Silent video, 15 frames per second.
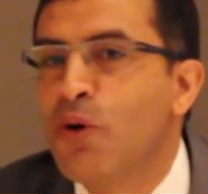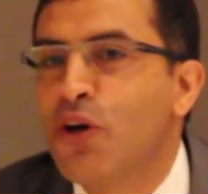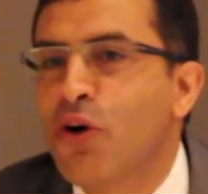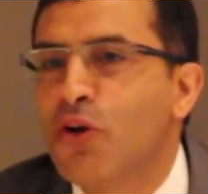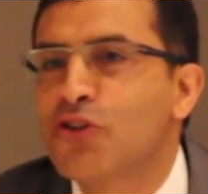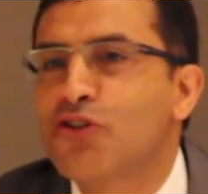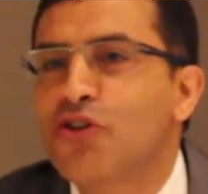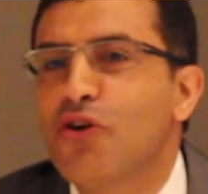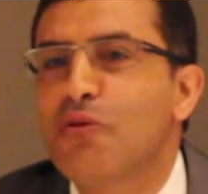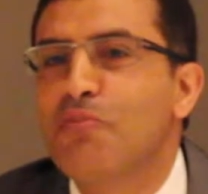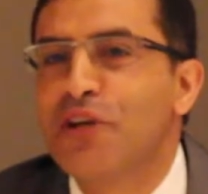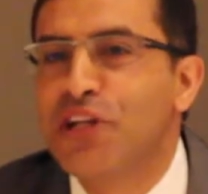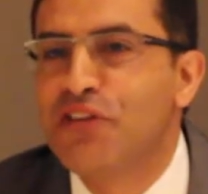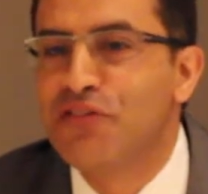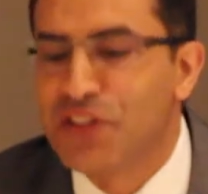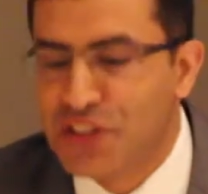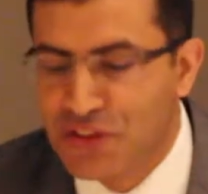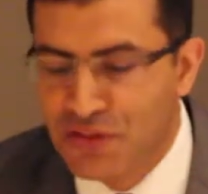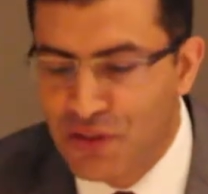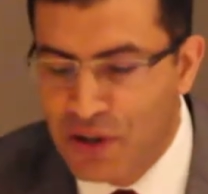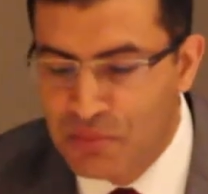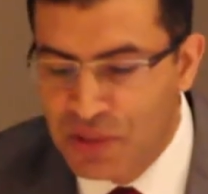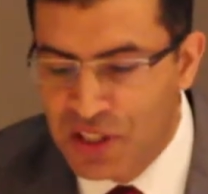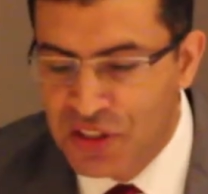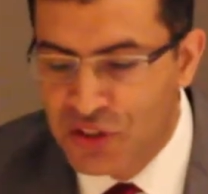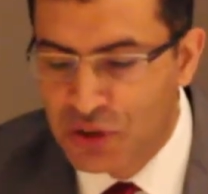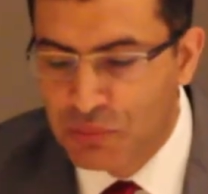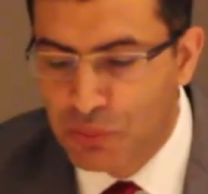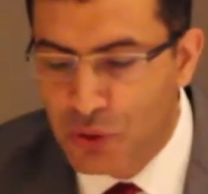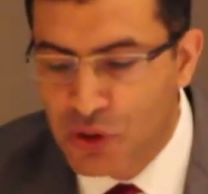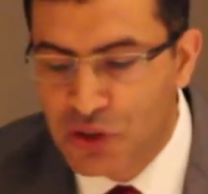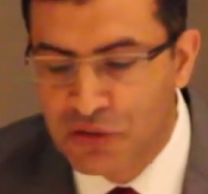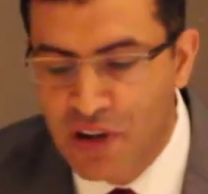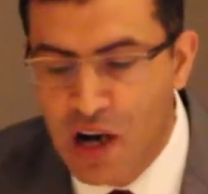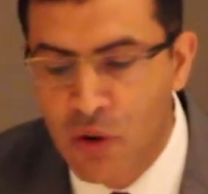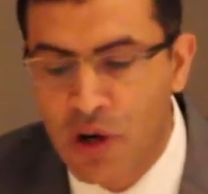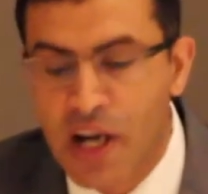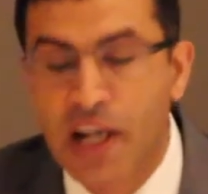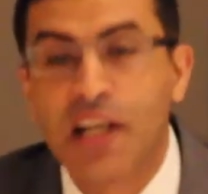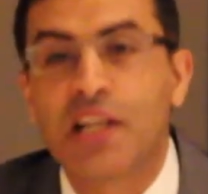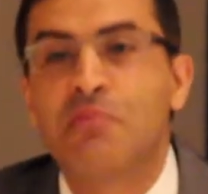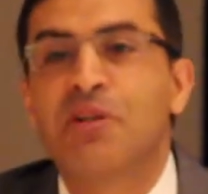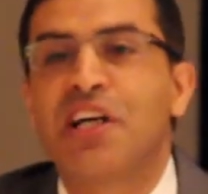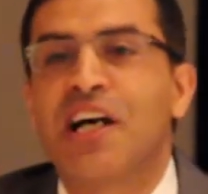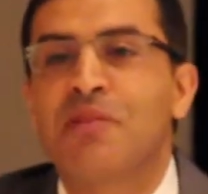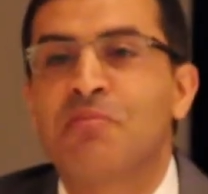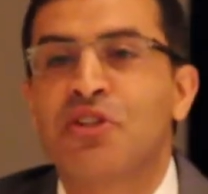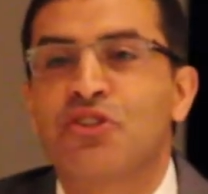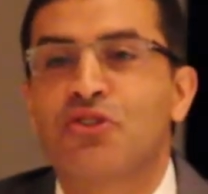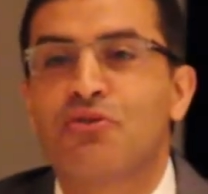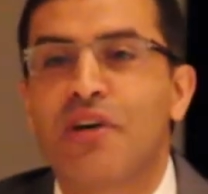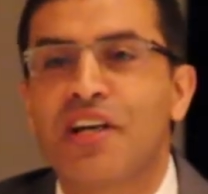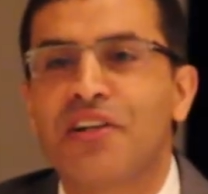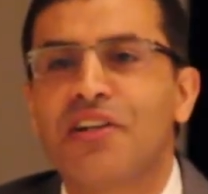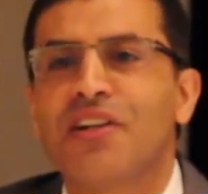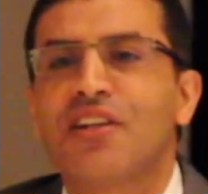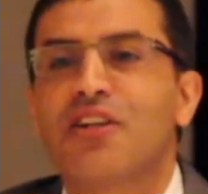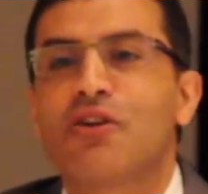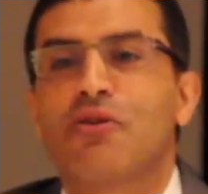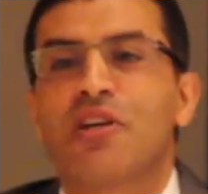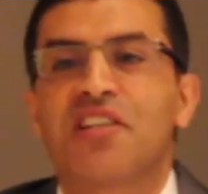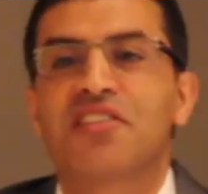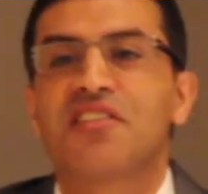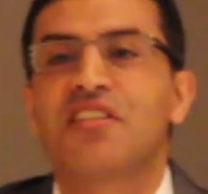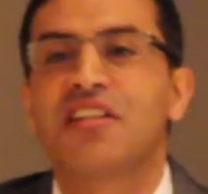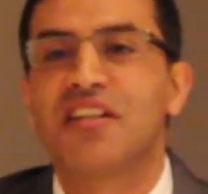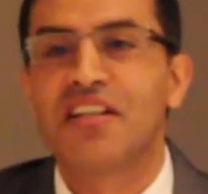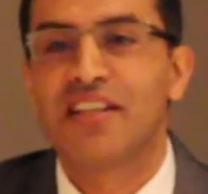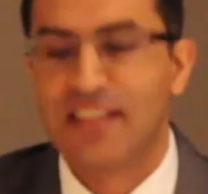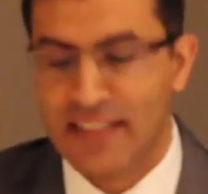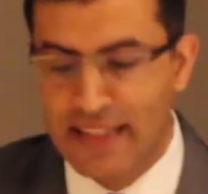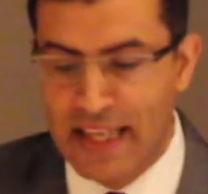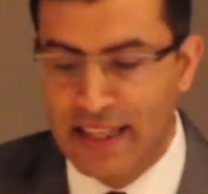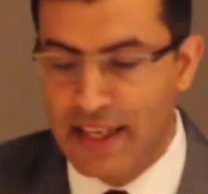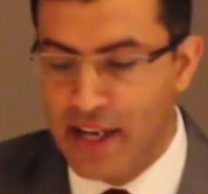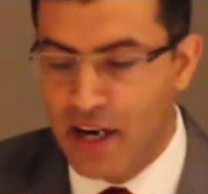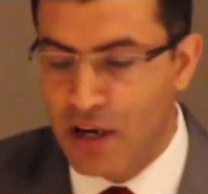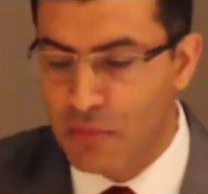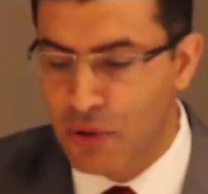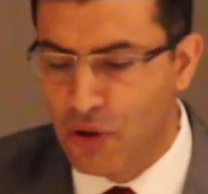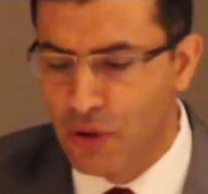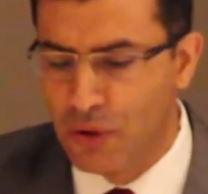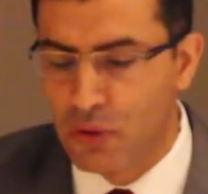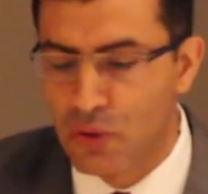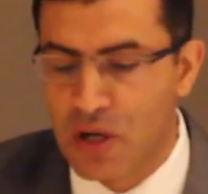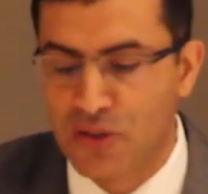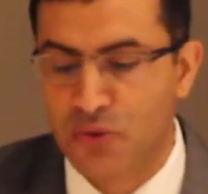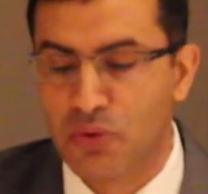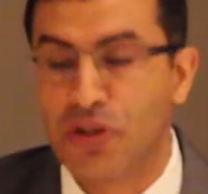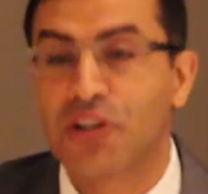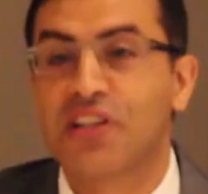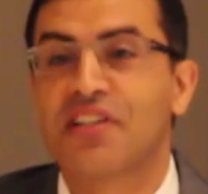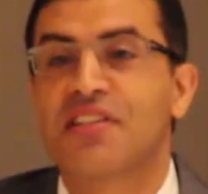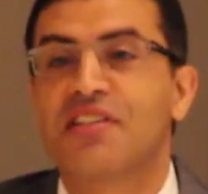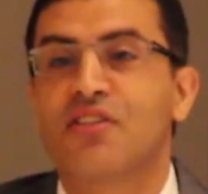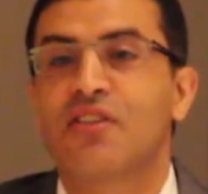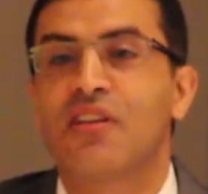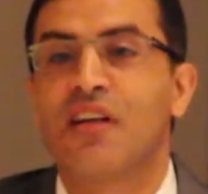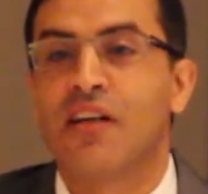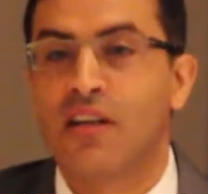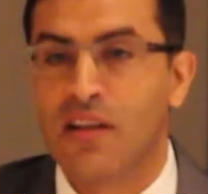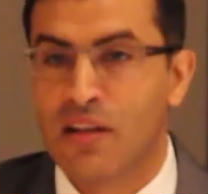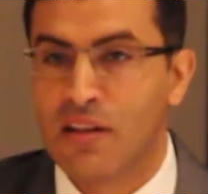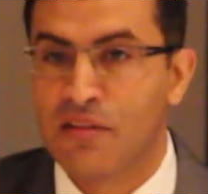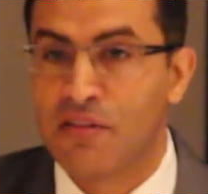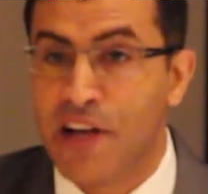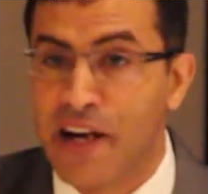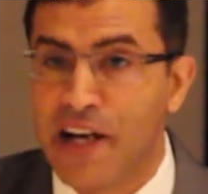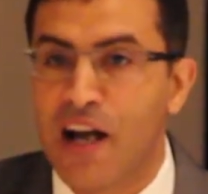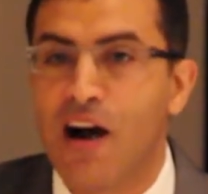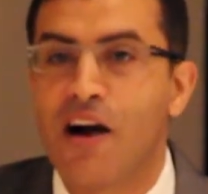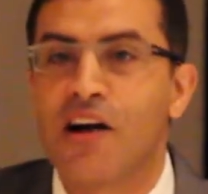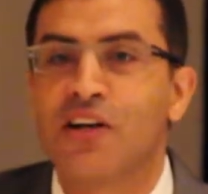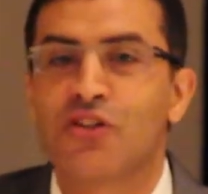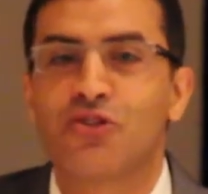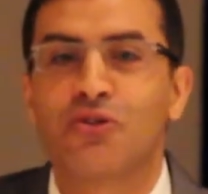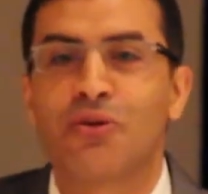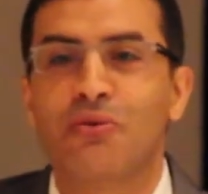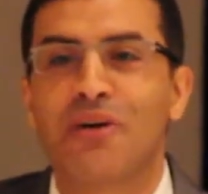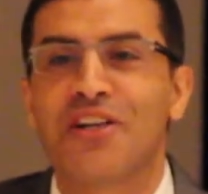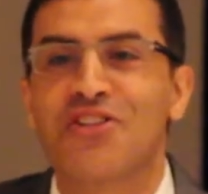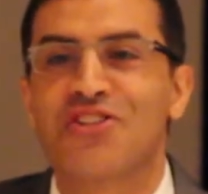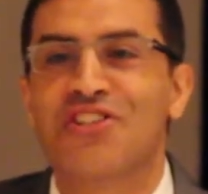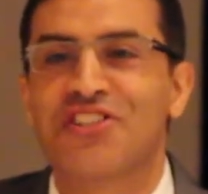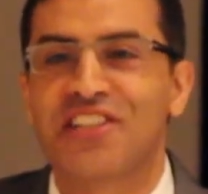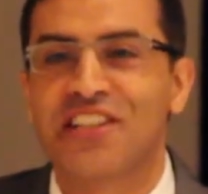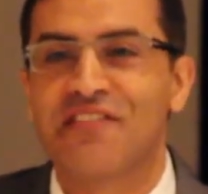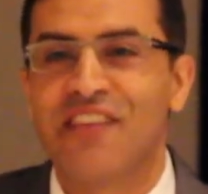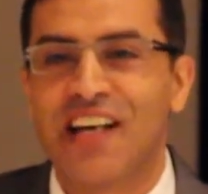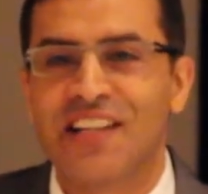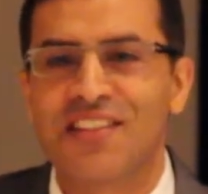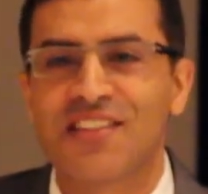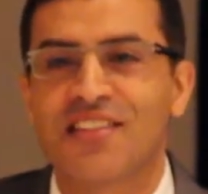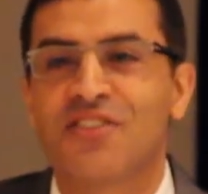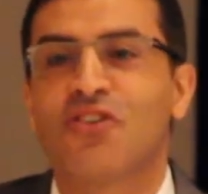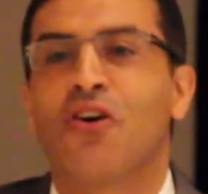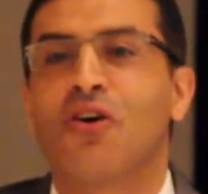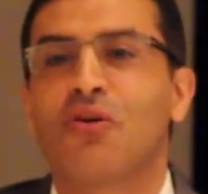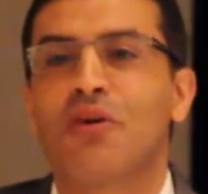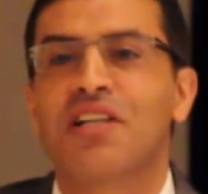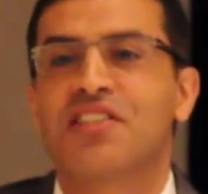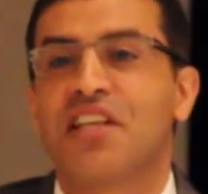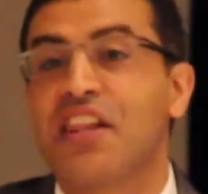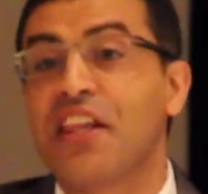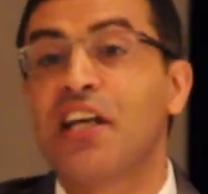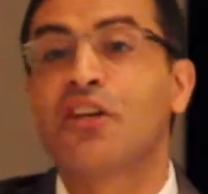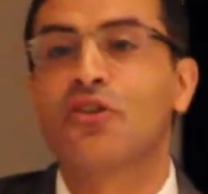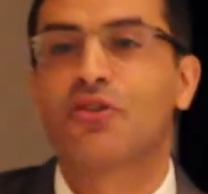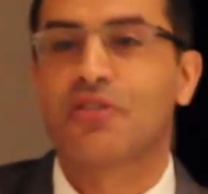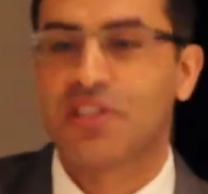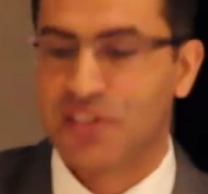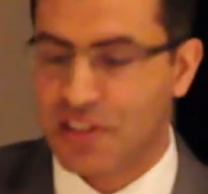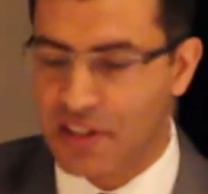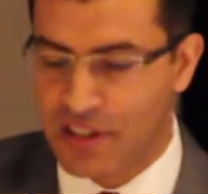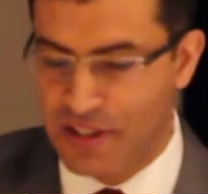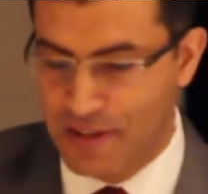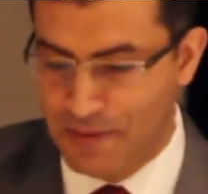We also benefit from the support of our academic administrator, Christy Delcargo, who has worked very hard to arrange this event, as always. Thank you, Christy.